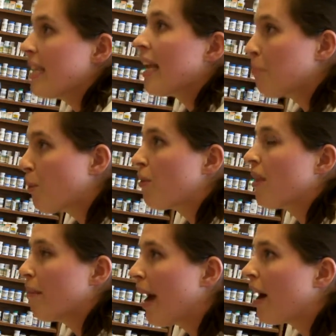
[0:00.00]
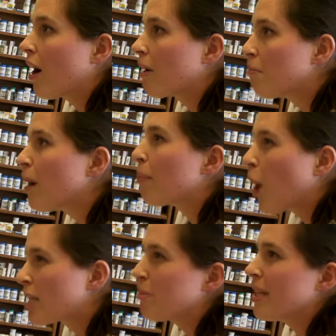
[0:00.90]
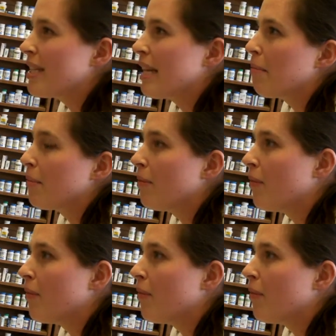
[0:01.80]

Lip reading: like both of them are approximately the same